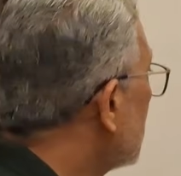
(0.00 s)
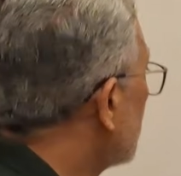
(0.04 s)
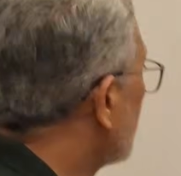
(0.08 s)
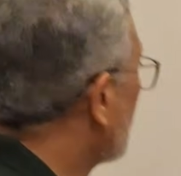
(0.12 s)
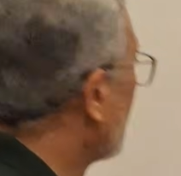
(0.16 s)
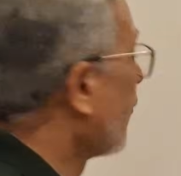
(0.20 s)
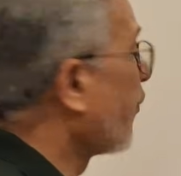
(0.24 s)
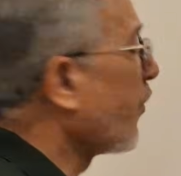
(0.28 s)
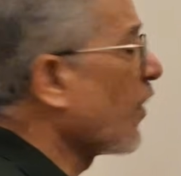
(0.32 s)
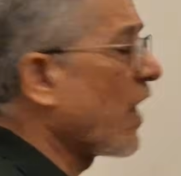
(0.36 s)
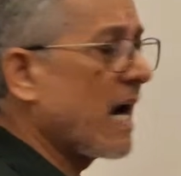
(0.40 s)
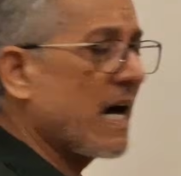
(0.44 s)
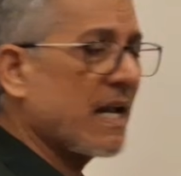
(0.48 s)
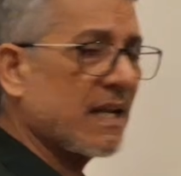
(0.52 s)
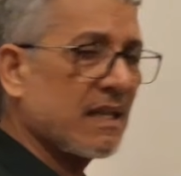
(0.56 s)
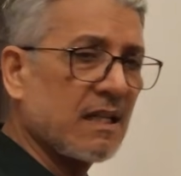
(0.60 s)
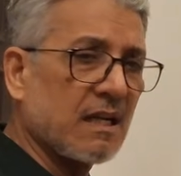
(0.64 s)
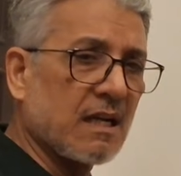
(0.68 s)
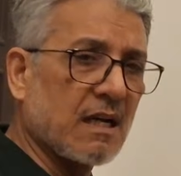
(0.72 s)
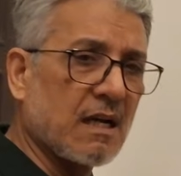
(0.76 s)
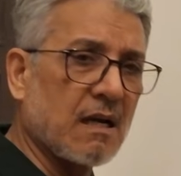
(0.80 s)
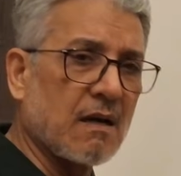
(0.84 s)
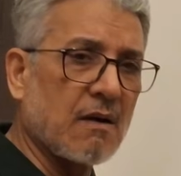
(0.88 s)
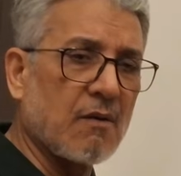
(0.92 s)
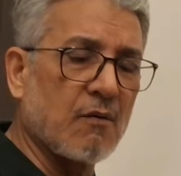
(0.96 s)
for
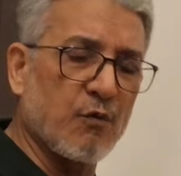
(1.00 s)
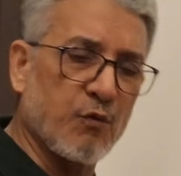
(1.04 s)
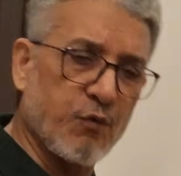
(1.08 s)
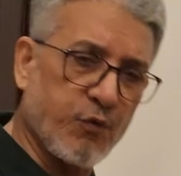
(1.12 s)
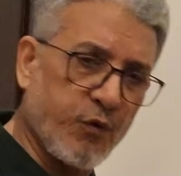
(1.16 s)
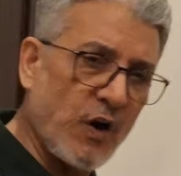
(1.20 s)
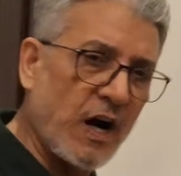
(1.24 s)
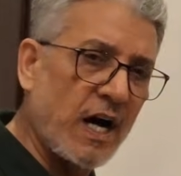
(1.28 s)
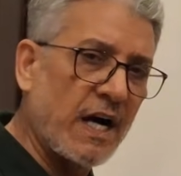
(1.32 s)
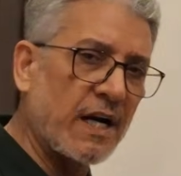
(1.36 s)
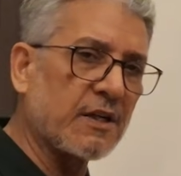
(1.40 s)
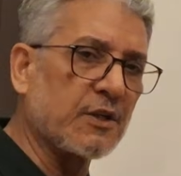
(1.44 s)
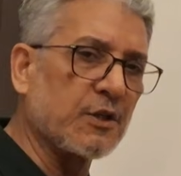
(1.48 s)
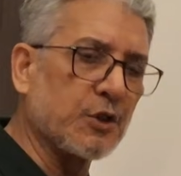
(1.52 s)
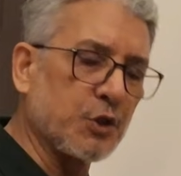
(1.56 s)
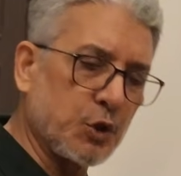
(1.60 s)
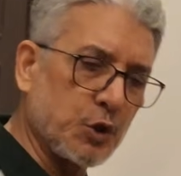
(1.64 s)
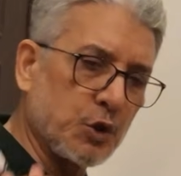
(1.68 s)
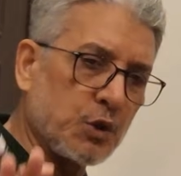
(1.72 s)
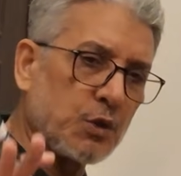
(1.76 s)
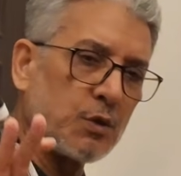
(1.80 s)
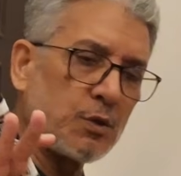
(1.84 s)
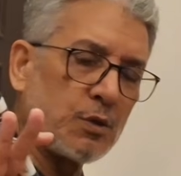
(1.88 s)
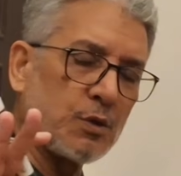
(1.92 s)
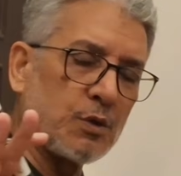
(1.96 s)

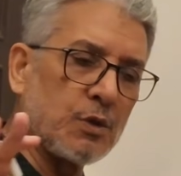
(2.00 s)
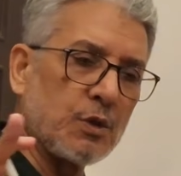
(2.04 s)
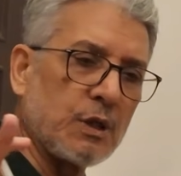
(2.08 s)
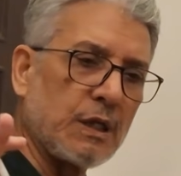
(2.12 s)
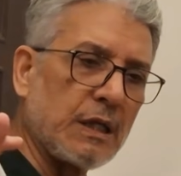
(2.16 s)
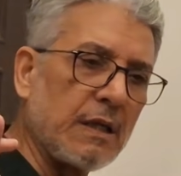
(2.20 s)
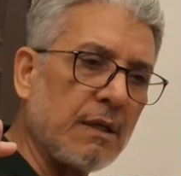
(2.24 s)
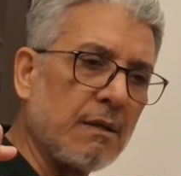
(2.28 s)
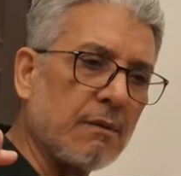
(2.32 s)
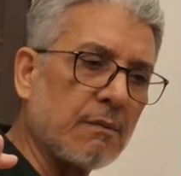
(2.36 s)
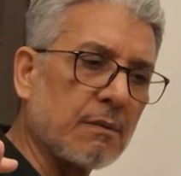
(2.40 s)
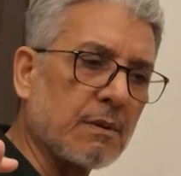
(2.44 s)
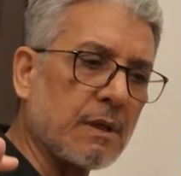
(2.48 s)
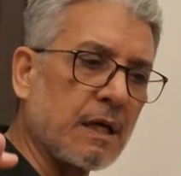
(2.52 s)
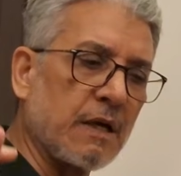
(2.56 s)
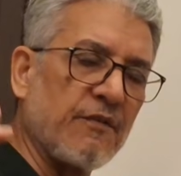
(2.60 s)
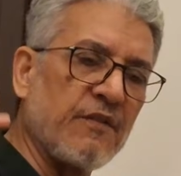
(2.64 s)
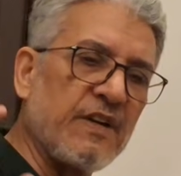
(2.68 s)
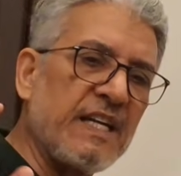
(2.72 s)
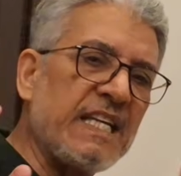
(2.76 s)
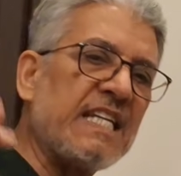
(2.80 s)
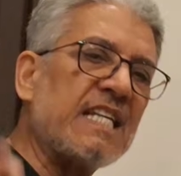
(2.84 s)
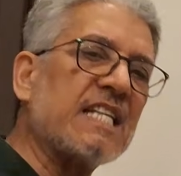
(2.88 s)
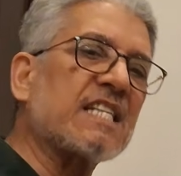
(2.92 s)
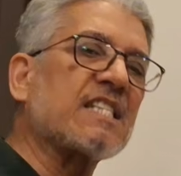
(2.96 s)
the
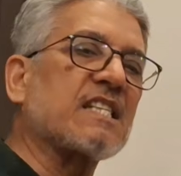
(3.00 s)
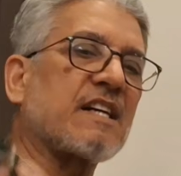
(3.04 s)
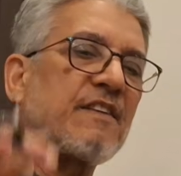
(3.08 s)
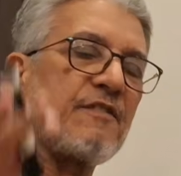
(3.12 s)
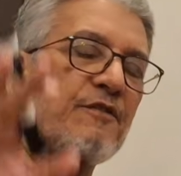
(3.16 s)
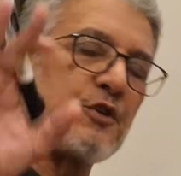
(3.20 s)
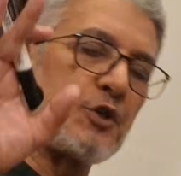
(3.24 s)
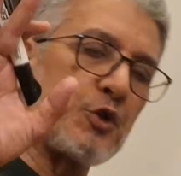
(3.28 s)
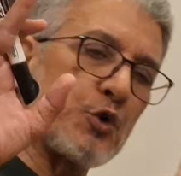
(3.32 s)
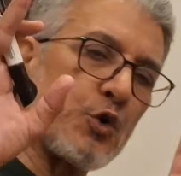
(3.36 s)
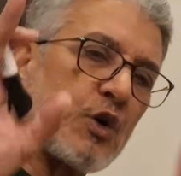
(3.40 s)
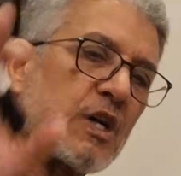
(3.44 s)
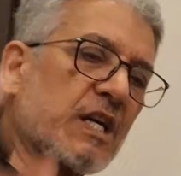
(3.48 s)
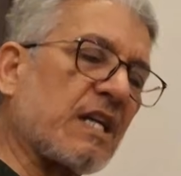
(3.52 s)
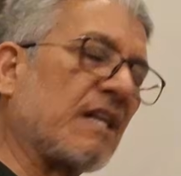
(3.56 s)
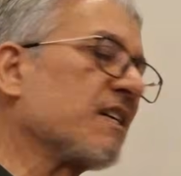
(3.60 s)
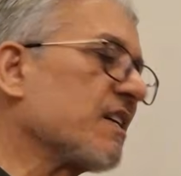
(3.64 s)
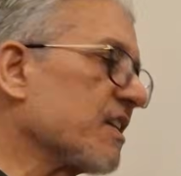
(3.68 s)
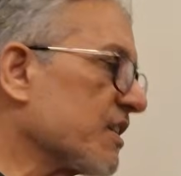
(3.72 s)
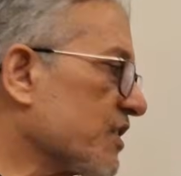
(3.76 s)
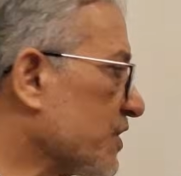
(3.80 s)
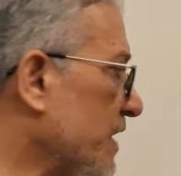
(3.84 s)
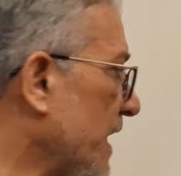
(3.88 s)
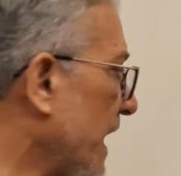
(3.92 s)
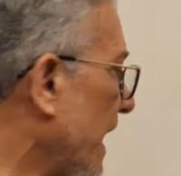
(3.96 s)
convenience of your
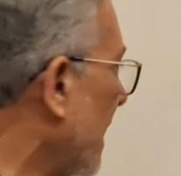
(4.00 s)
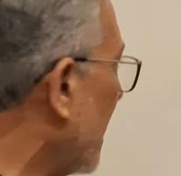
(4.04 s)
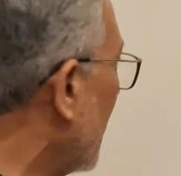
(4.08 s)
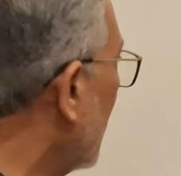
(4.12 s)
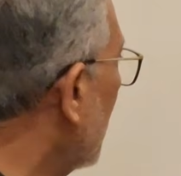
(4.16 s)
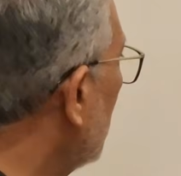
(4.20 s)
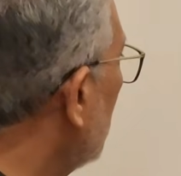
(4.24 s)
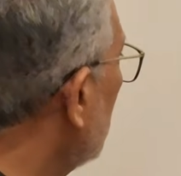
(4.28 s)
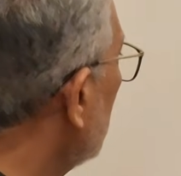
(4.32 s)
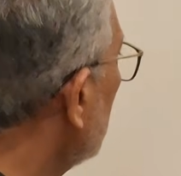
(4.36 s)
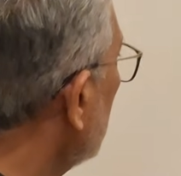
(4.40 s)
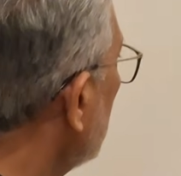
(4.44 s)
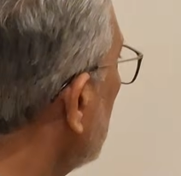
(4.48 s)
understanding,